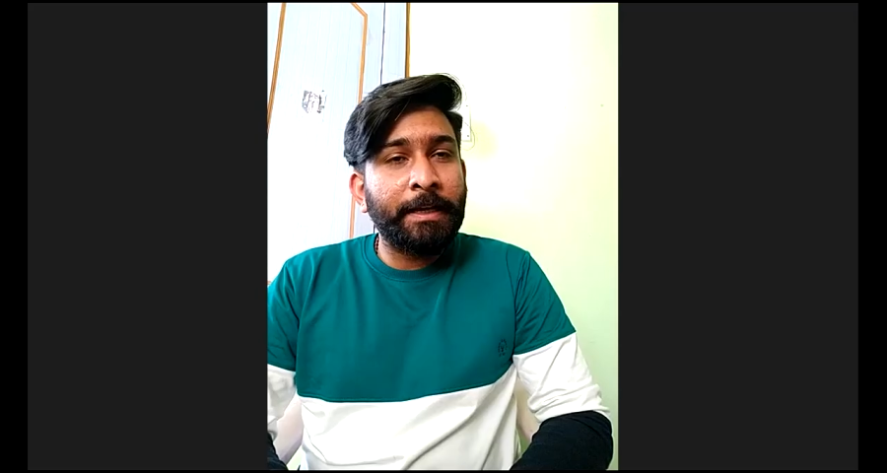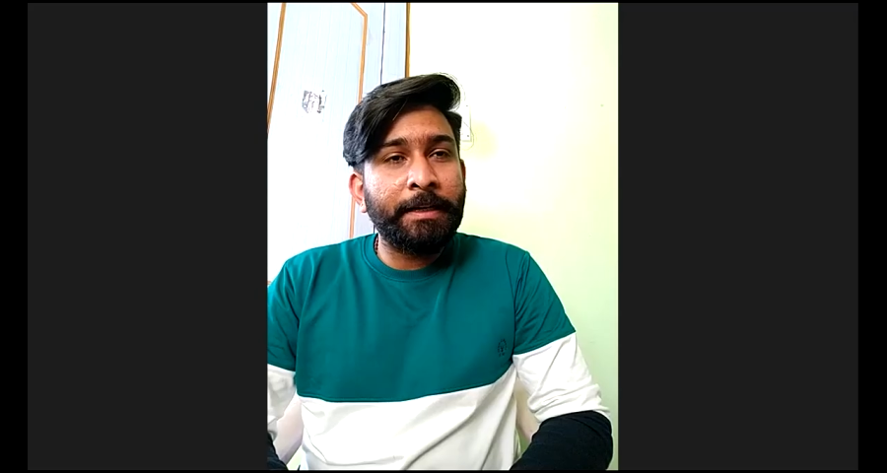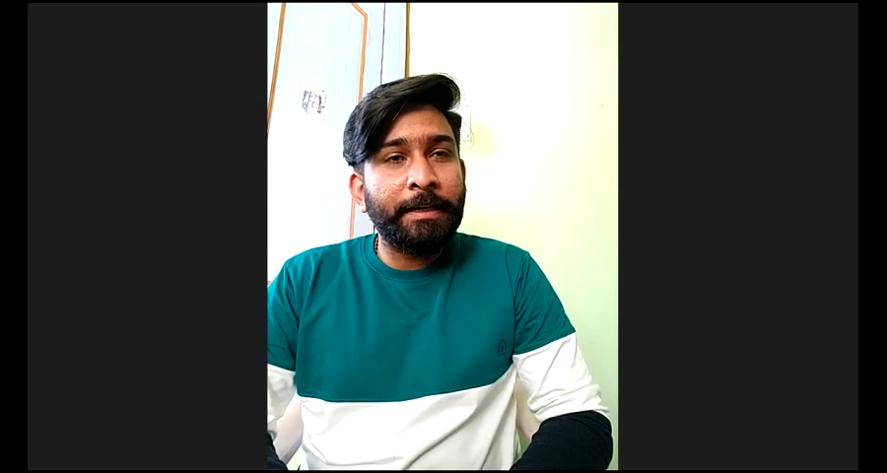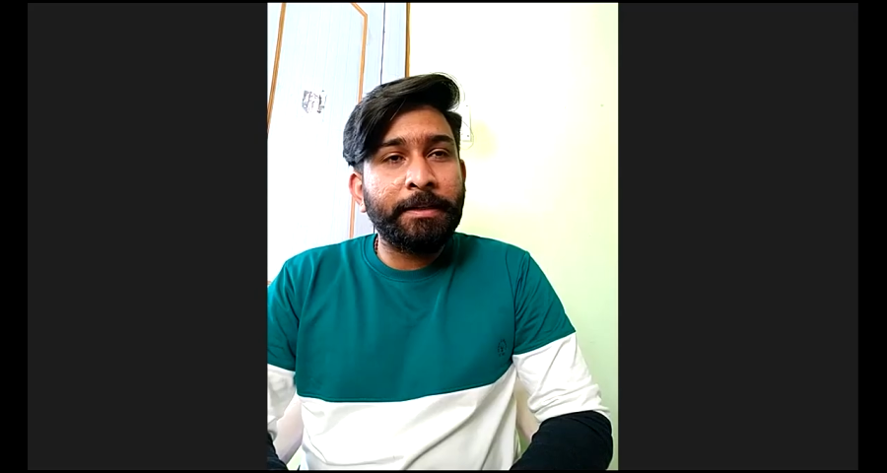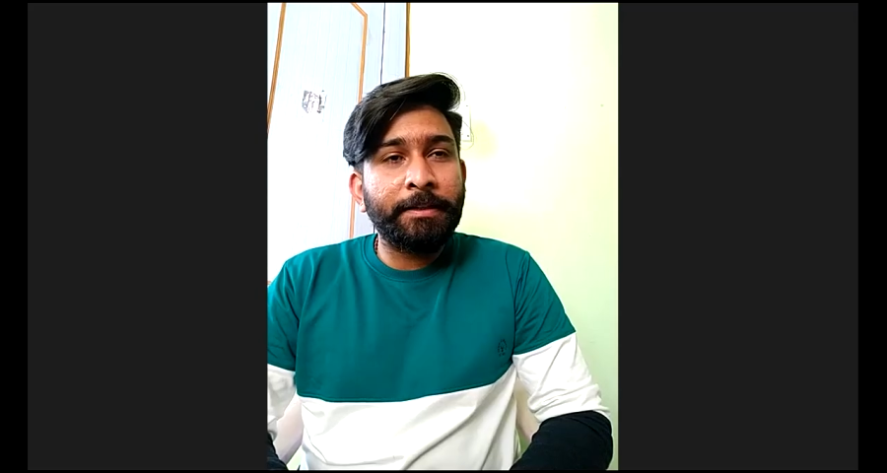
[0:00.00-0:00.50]

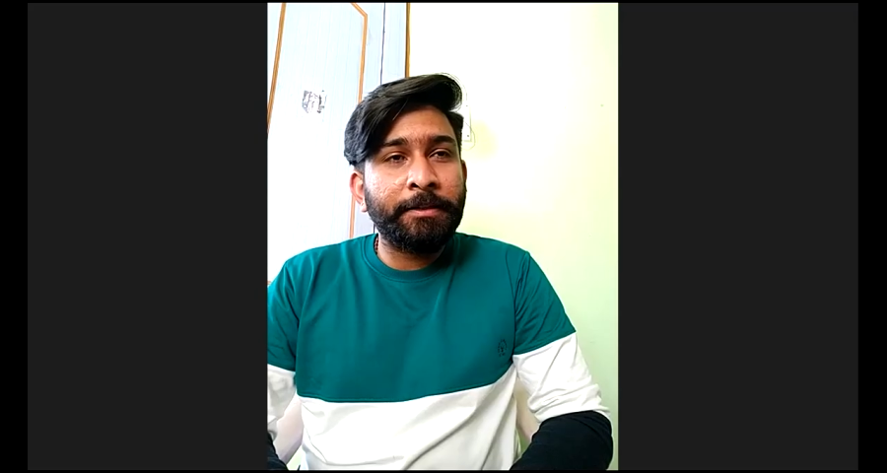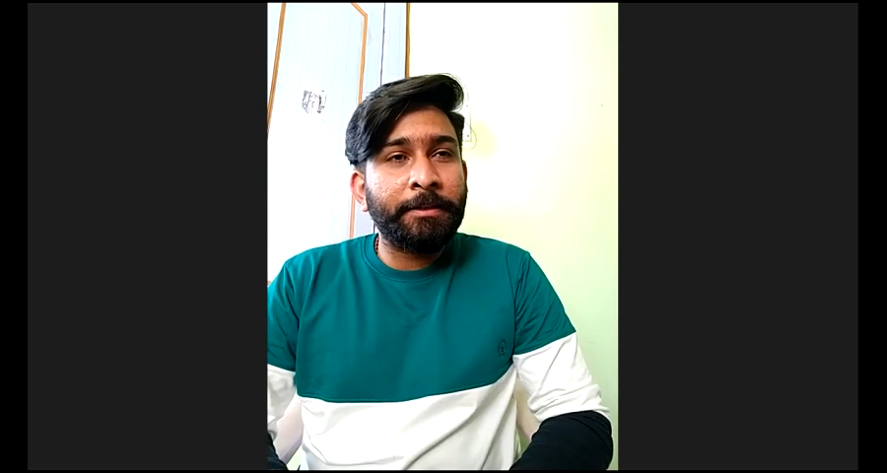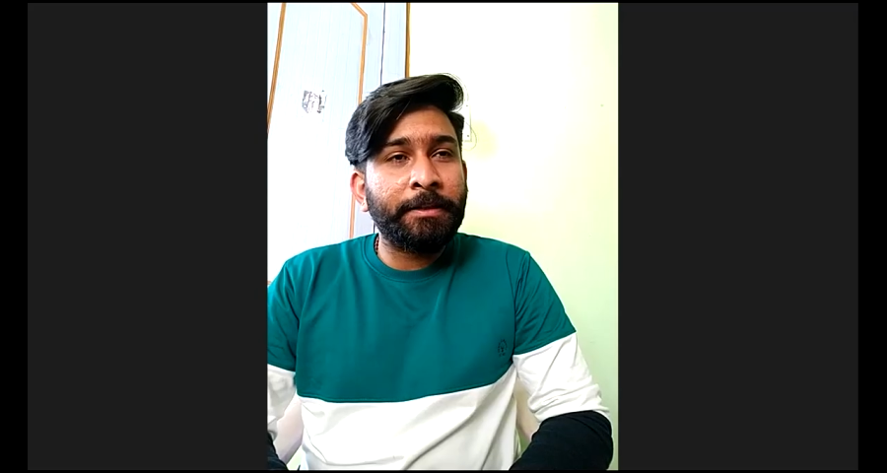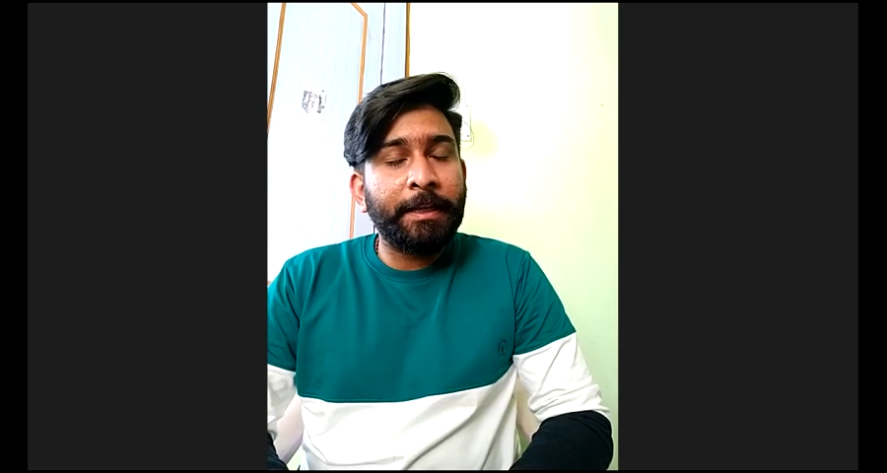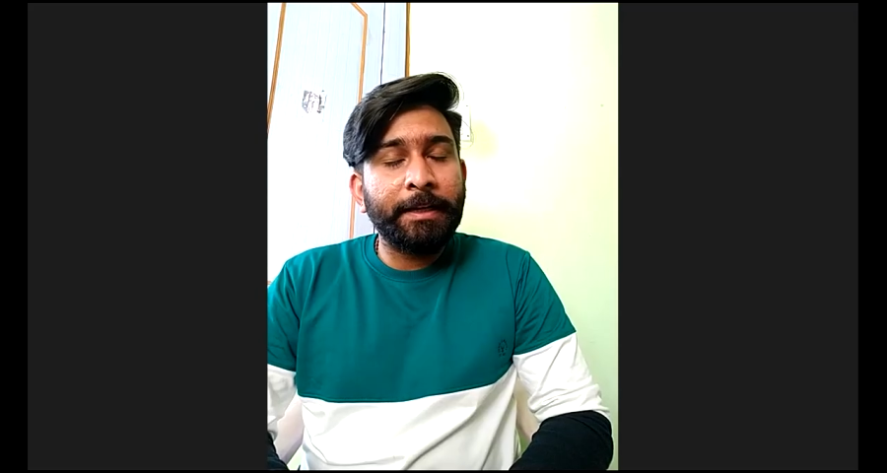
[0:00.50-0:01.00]
had
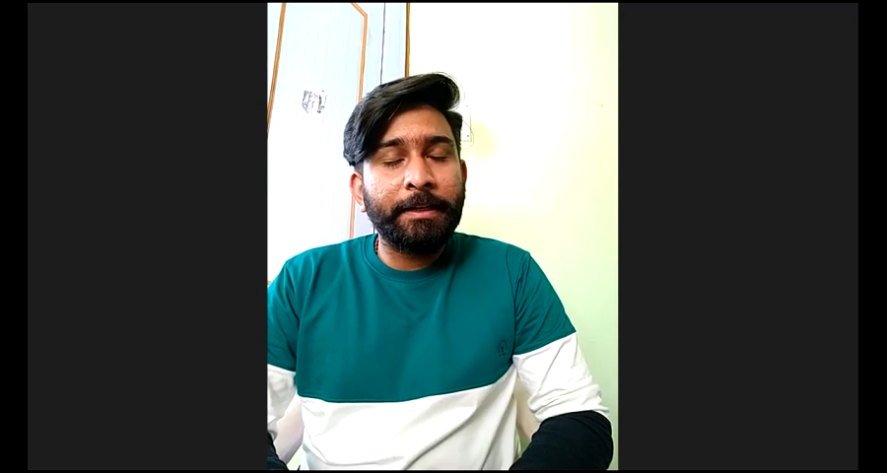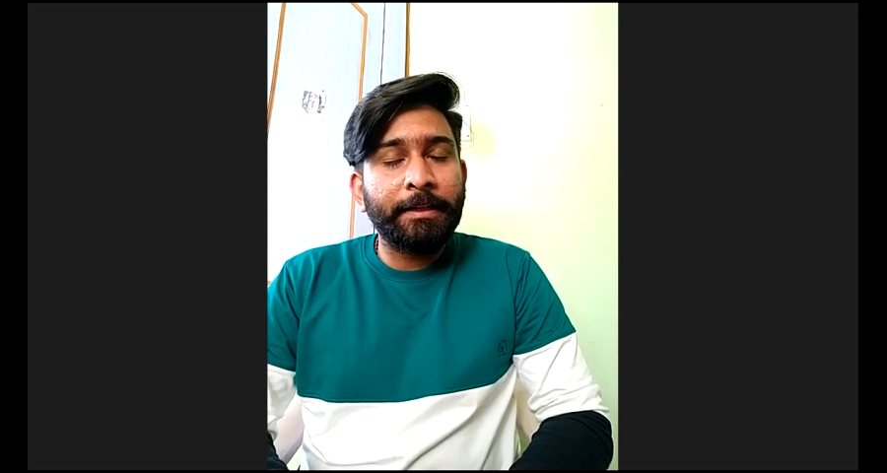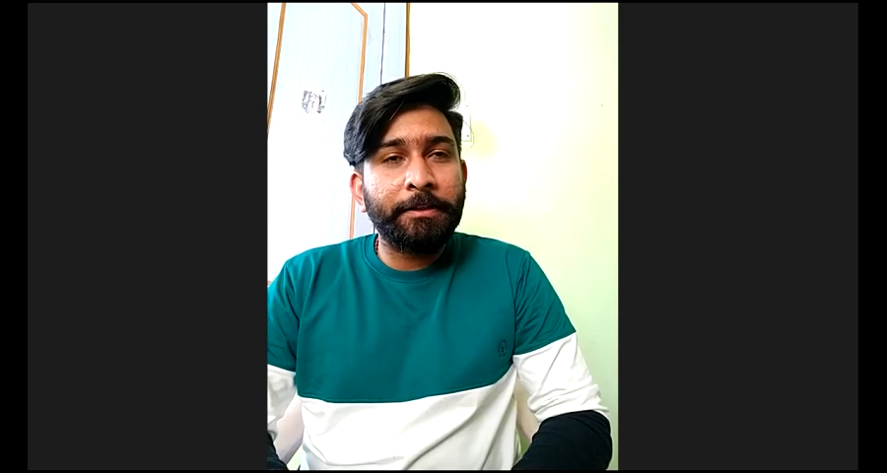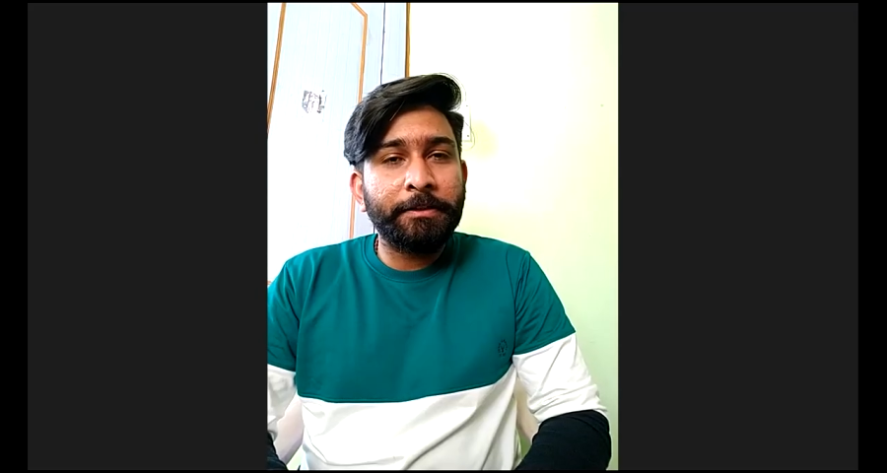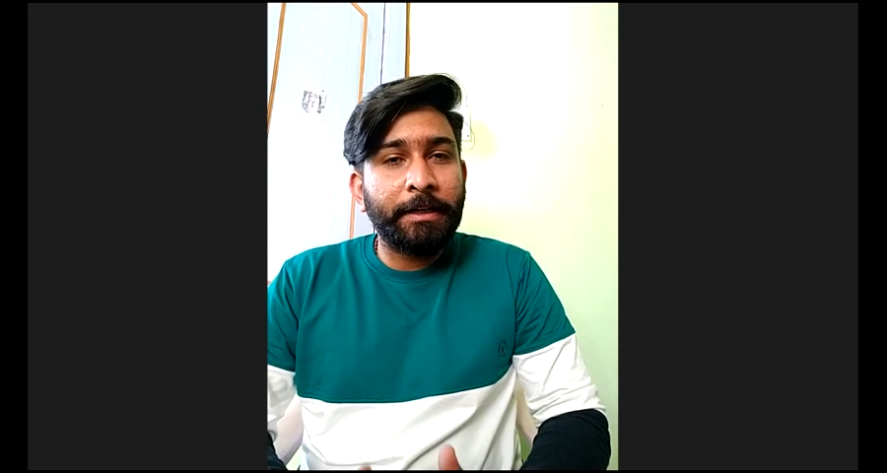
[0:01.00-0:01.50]
uh, like
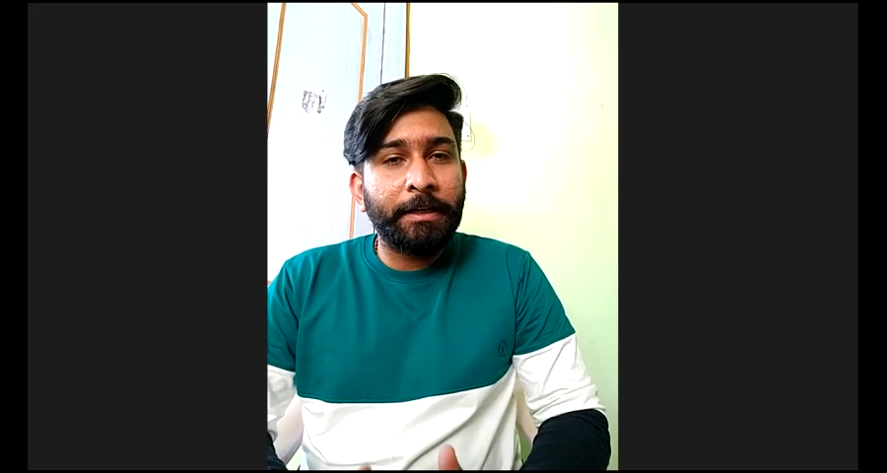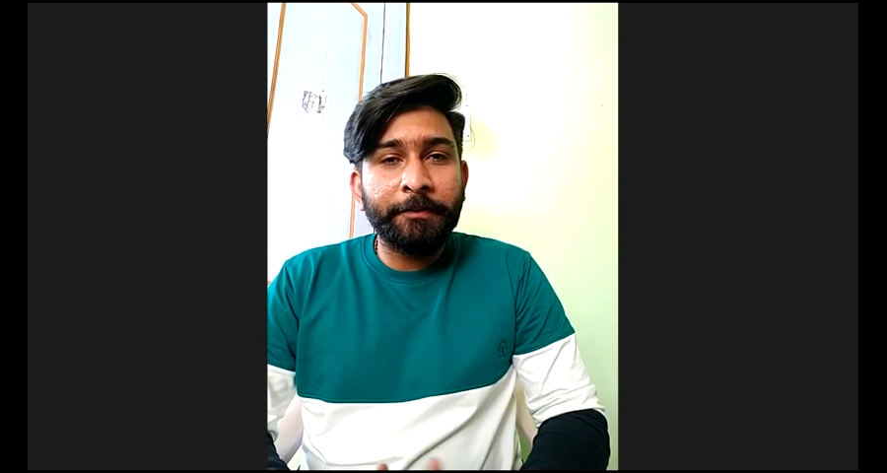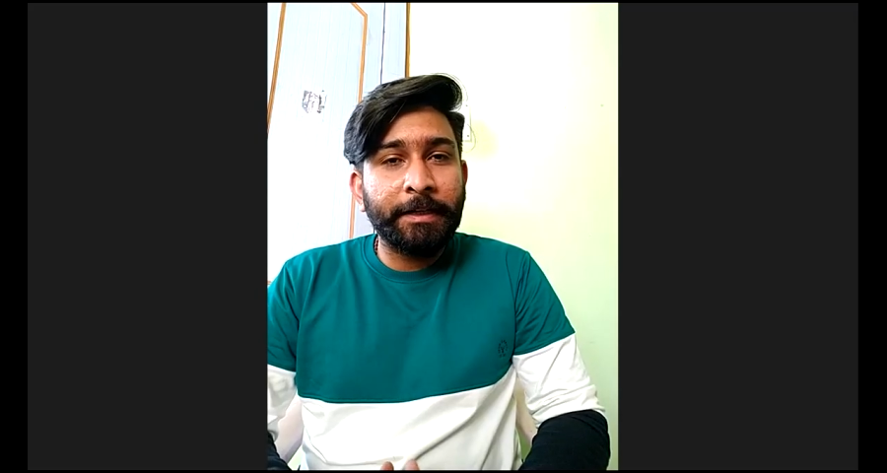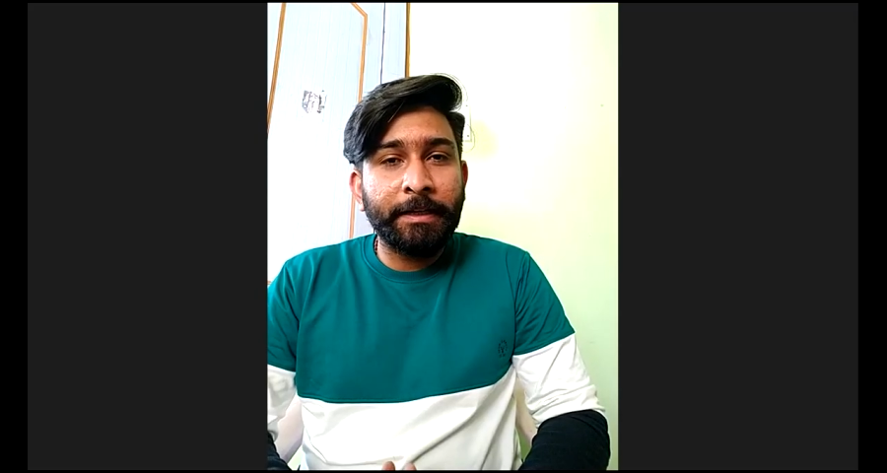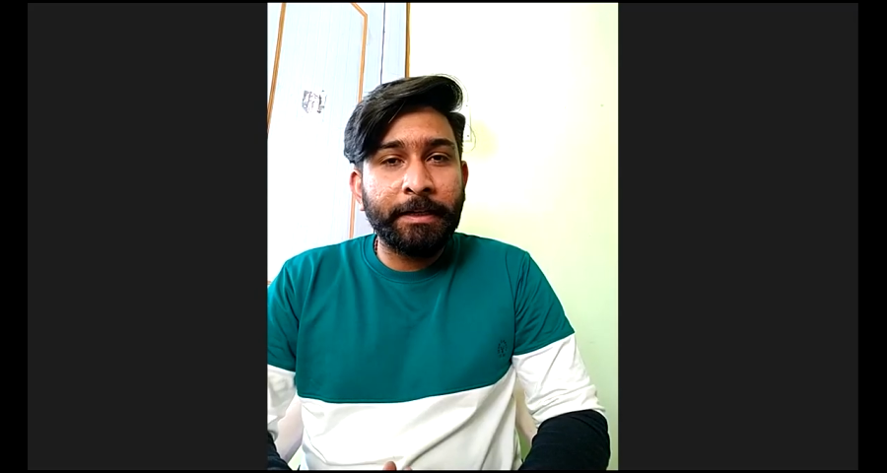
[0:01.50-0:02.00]
uh, half
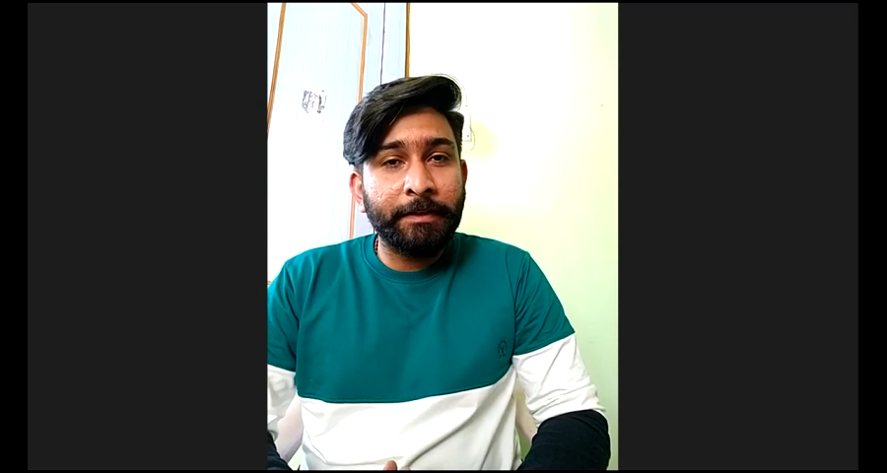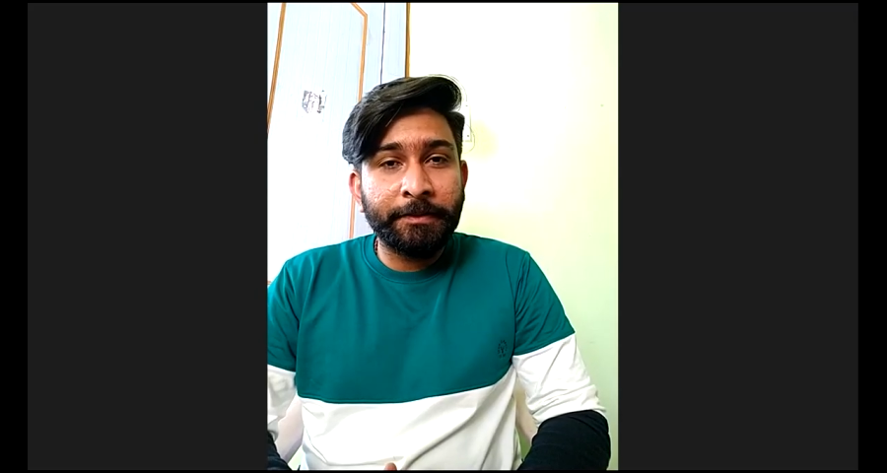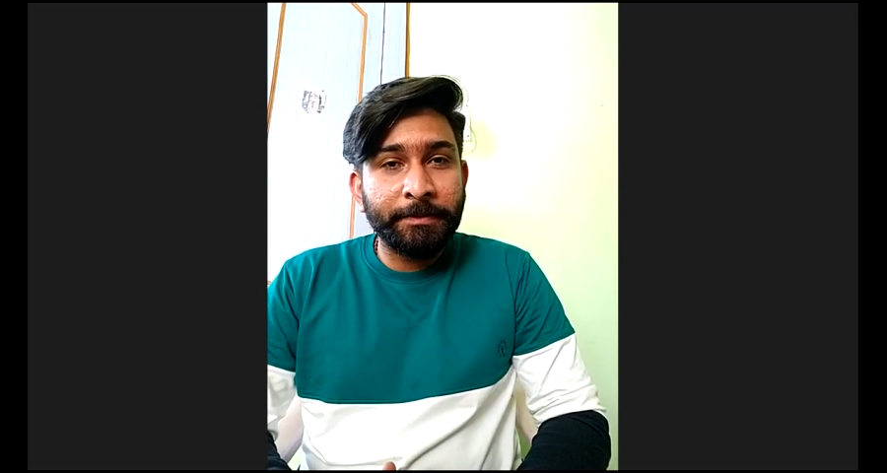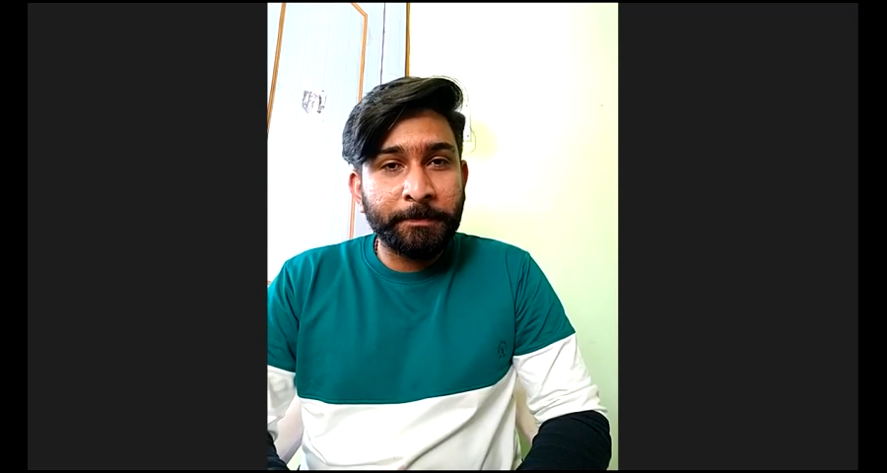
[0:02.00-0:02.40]
an hour left.